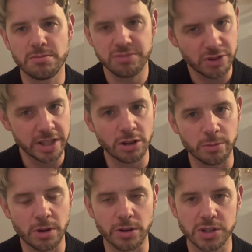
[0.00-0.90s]
pretty top
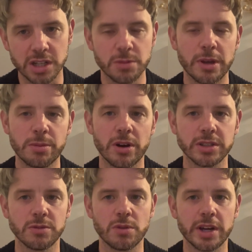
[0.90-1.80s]
notch and is a big part
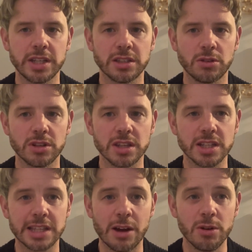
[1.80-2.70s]
of why he's so good at
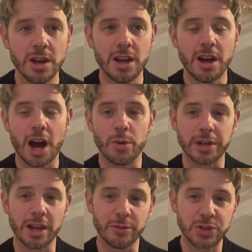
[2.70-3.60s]
this. Now, I would
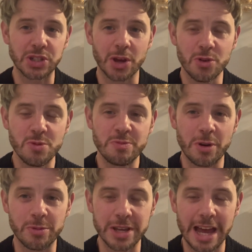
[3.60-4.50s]
love to know
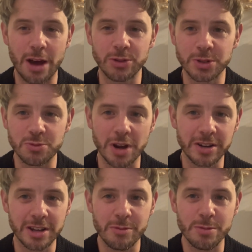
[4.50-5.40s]
probably how to
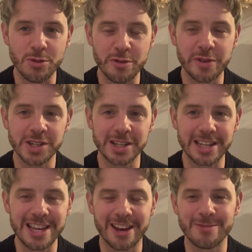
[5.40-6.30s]
run a bit more
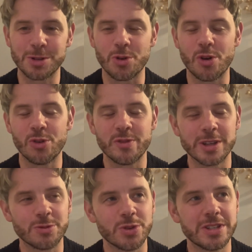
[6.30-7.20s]
efficiently. I'm sure all of
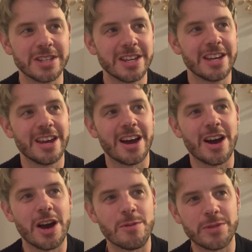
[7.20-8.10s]
us would,
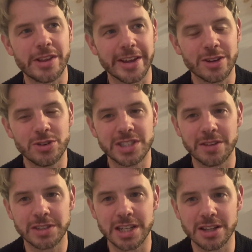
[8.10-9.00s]
like
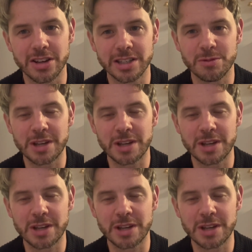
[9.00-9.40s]
Kulusevski does. It would